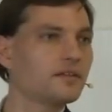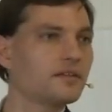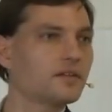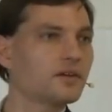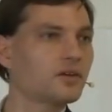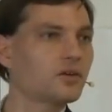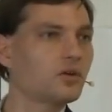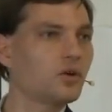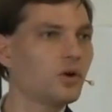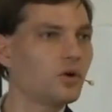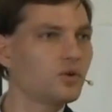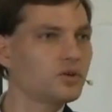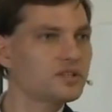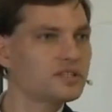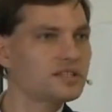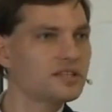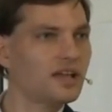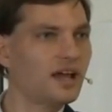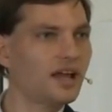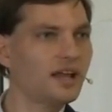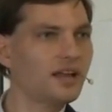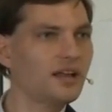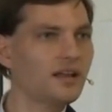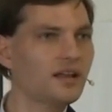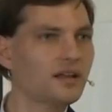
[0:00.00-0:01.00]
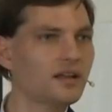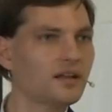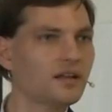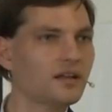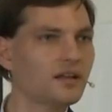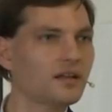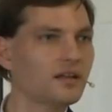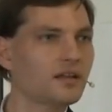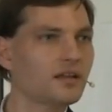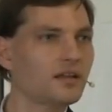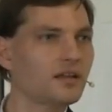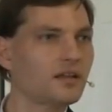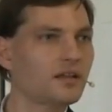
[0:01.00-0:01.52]
The cosine
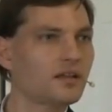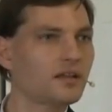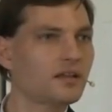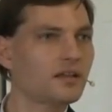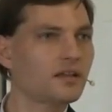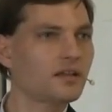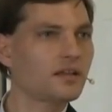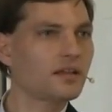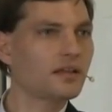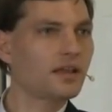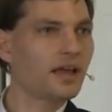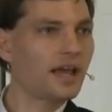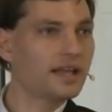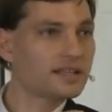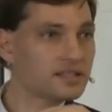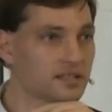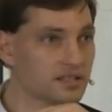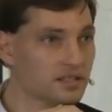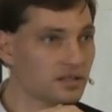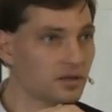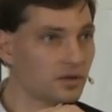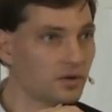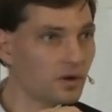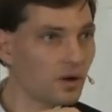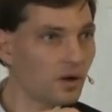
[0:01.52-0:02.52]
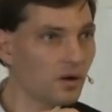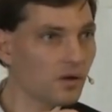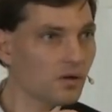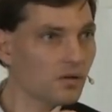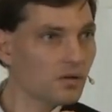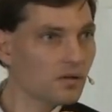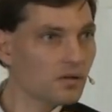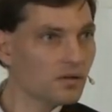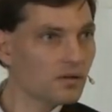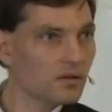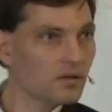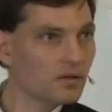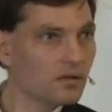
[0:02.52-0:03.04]
at 0,
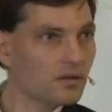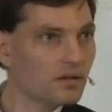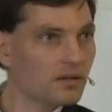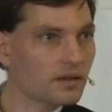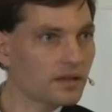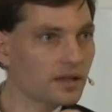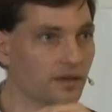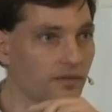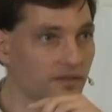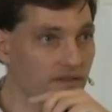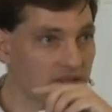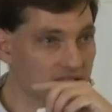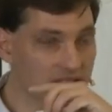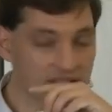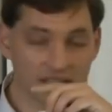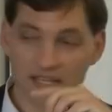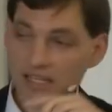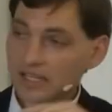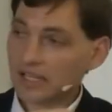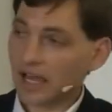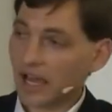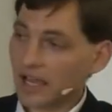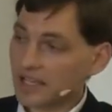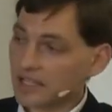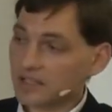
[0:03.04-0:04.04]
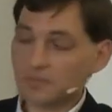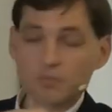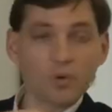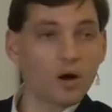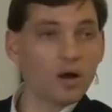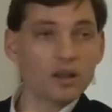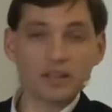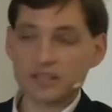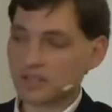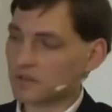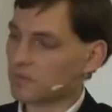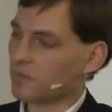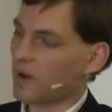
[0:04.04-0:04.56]
if the theta is
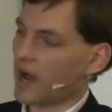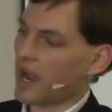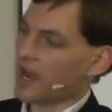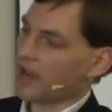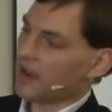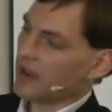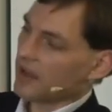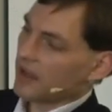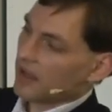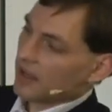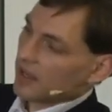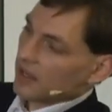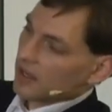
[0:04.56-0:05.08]
small, is 1.